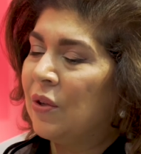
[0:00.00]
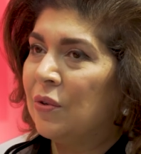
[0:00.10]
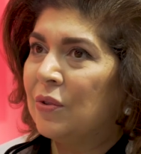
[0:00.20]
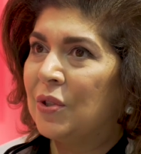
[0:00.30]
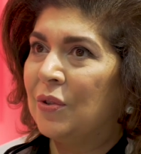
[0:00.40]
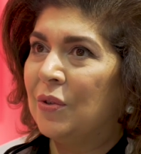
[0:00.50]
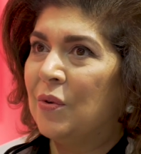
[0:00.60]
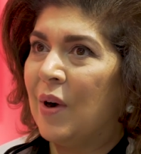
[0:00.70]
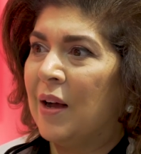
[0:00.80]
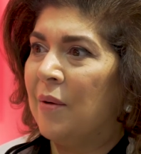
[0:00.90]
you
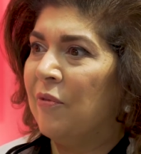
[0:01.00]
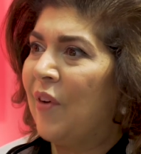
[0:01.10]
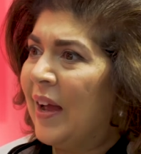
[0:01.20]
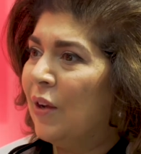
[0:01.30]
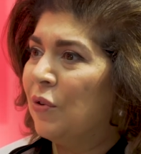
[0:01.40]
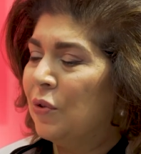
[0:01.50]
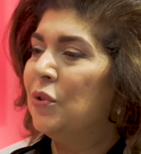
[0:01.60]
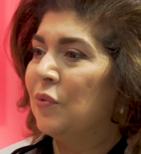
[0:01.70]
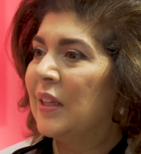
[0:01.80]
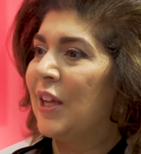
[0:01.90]
to find out who
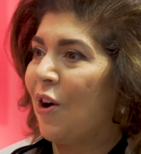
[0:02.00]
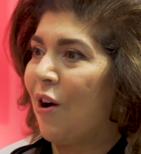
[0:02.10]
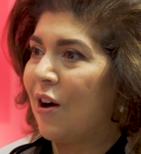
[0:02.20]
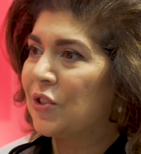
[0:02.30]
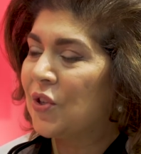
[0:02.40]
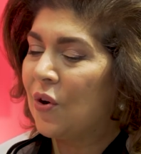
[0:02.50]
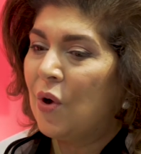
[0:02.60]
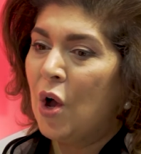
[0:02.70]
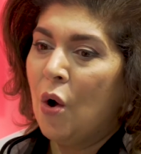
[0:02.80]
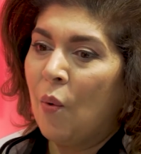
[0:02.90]
you really are.
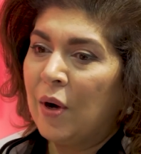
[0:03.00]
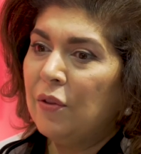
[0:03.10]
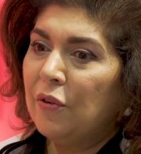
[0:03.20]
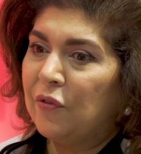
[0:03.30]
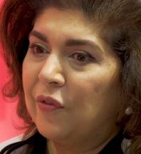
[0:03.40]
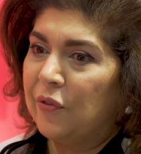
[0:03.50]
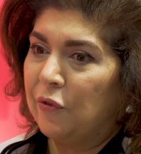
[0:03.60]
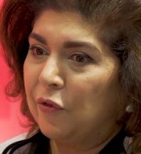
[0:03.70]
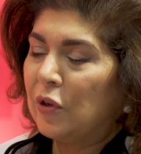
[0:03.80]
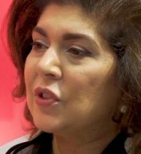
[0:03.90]
So one of the
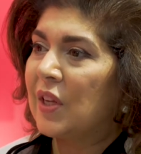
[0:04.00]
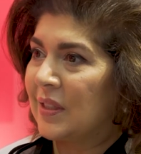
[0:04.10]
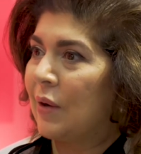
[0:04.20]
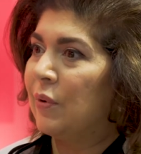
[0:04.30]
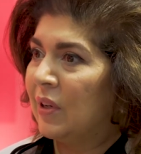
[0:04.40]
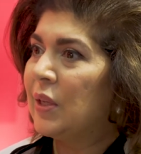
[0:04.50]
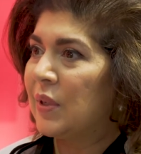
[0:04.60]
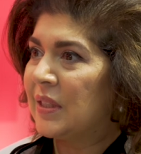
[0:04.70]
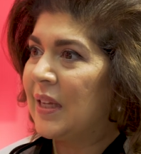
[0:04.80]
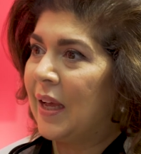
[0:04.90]
first things I really
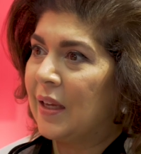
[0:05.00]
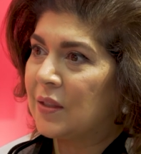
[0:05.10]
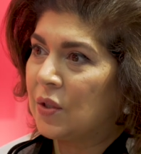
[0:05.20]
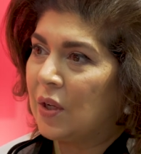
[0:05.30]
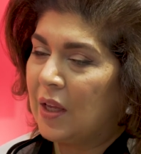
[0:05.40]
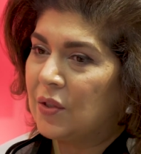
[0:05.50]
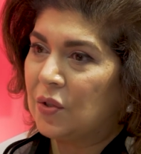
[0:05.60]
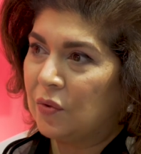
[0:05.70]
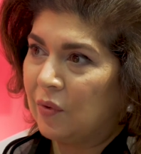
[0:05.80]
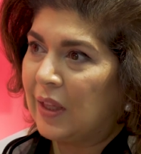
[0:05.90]
would say is
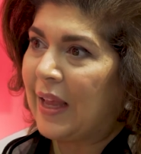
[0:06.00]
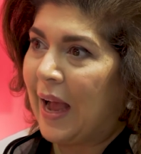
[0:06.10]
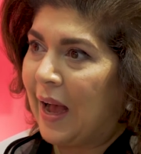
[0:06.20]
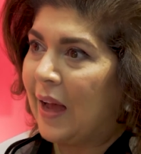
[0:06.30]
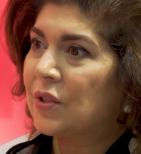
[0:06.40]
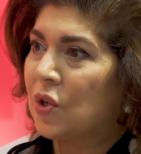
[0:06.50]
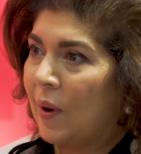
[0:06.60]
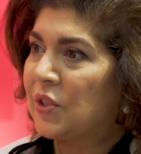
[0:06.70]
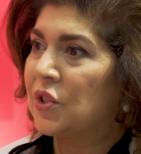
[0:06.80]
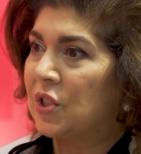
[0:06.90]
to really ask
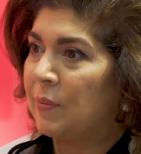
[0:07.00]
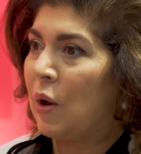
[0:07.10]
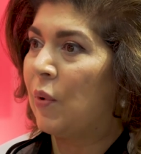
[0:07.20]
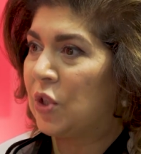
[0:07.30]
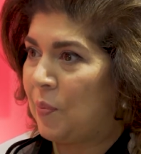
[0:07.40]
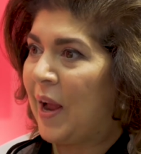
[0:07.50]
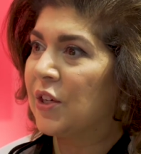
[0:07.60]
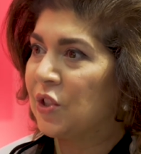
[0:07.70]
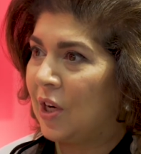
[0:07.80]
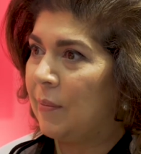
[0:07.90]
questions about what you're
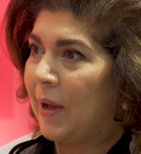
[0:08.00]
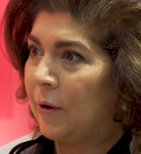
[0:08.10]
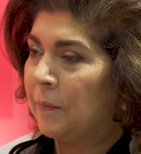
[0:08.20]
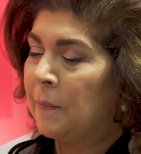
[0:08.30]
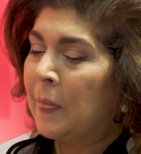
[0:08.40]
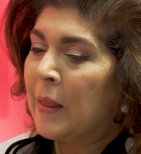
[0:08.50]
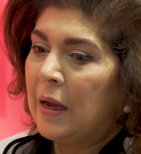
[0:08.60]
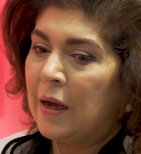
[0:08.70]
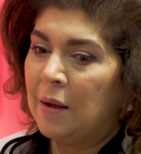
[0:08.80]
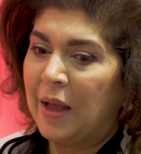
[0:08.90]
passionate about.
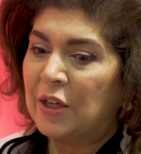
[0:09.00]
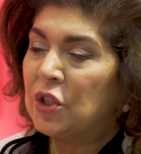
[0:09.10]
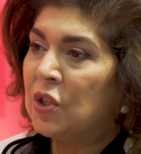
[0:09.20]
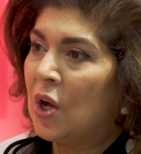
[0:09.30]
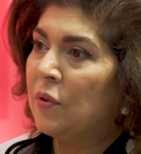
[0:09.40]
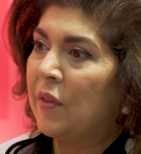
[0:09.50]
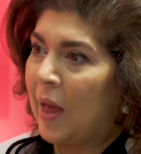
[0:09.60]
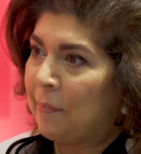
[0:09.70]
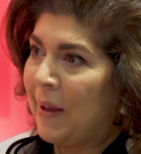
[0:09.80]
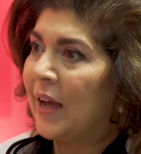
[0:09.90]
And to know that
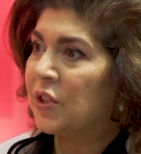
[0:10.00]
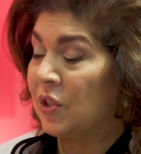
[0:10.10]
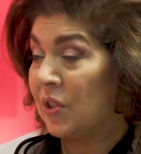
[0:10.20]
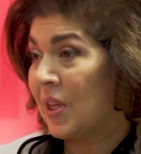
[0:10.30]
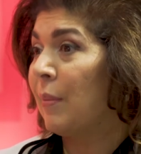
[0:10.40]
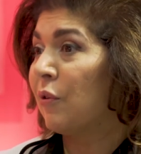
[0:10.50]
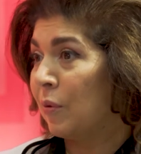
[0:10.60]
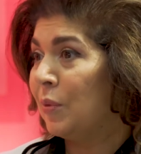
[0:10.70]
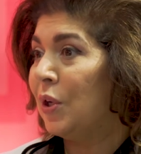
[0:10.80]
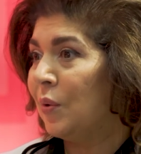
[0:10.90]
that passion is coming
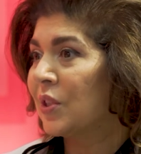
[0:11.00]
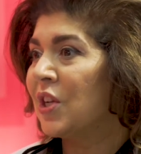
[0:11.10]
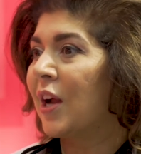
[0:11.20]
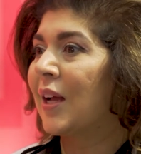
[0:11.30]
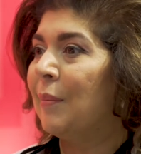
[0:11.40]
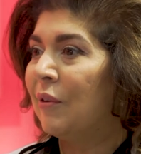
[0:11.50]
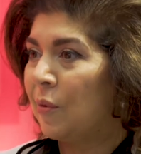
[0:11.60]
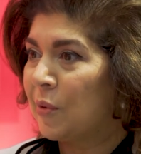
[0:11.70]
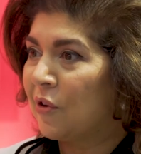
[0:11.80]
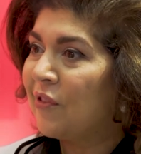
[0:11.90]
from you. It's not coming
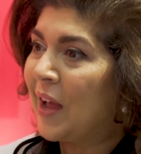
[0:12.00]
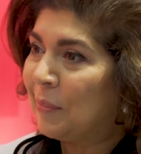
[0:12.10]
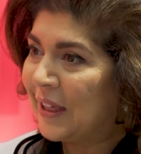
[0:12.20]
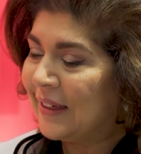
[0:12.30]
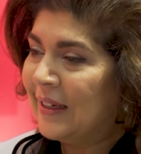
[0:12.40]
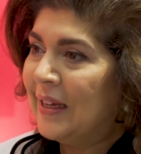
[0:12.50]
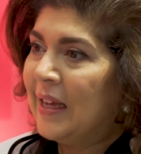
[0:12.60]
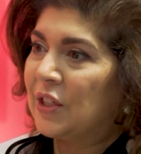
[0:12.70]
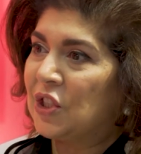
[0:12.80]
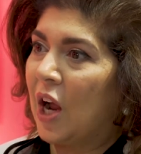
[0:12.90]
from your family.
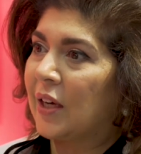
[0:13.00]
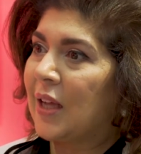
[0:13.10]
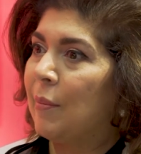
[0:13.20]
It's not